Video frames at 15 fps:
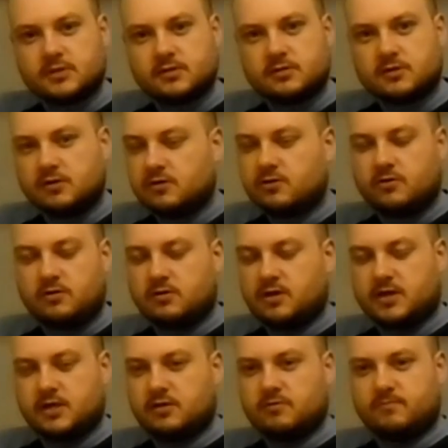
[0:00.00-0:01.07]
so they're doing
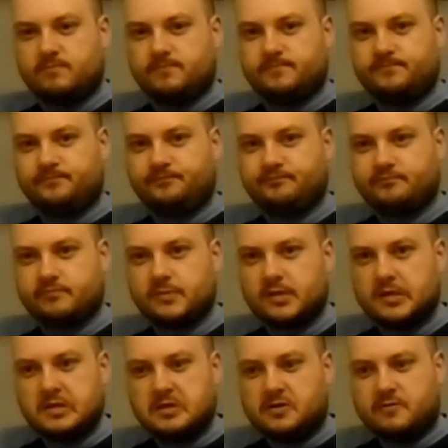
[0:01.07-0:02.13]
like
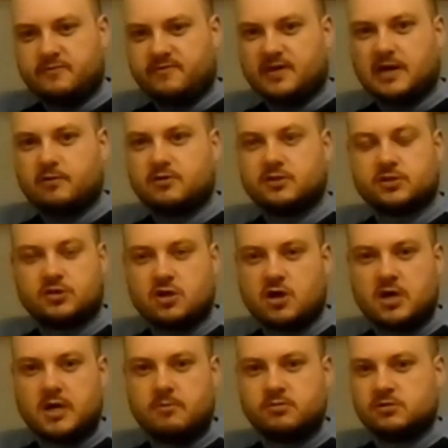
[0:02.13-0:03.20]
flowers and
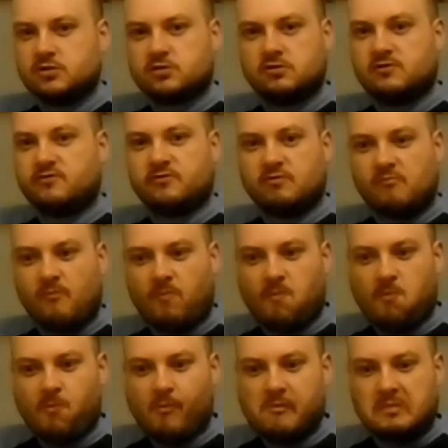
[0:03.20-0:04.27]
herbs and stuff.
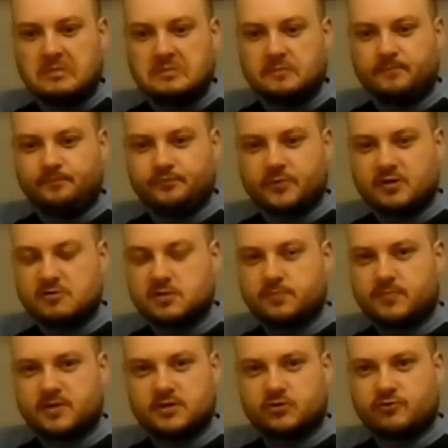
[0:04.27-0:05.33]
It's a
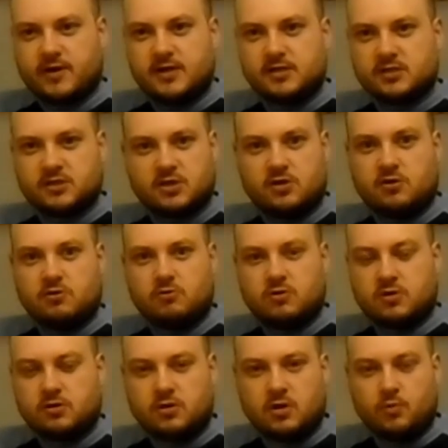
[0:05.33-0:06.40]
bit strange. It's a new
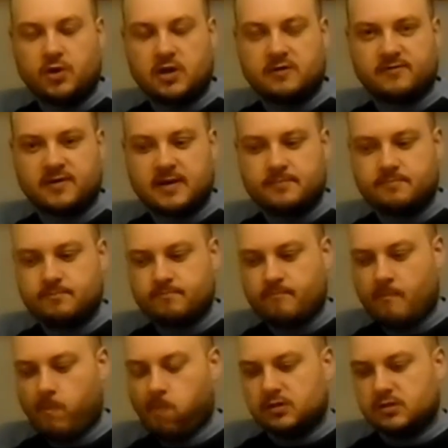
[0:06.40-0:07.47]
week for them,
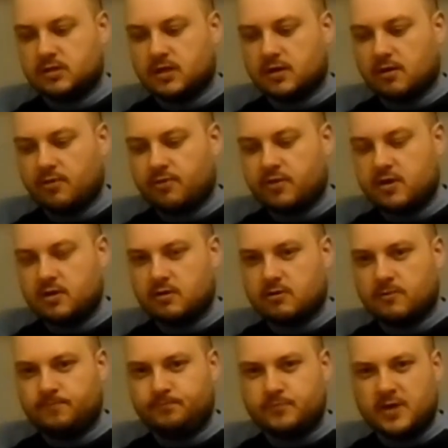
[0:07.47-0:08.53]
and I think
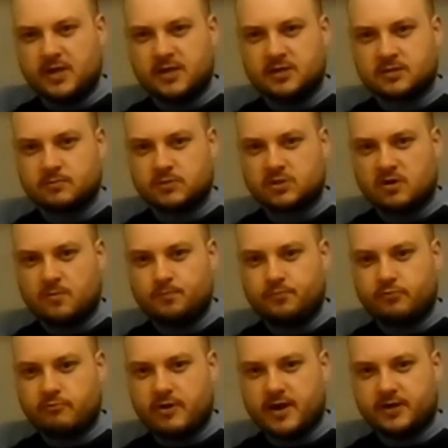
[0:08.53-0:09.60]
I'm making some sort of
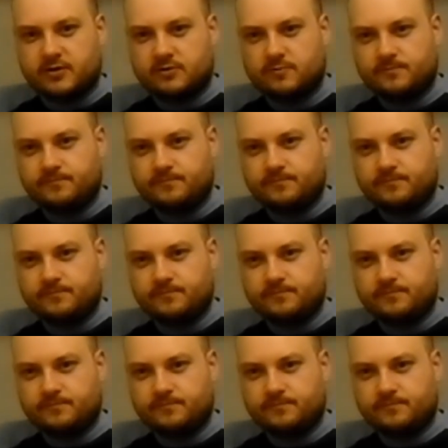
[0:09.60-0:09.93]
bread.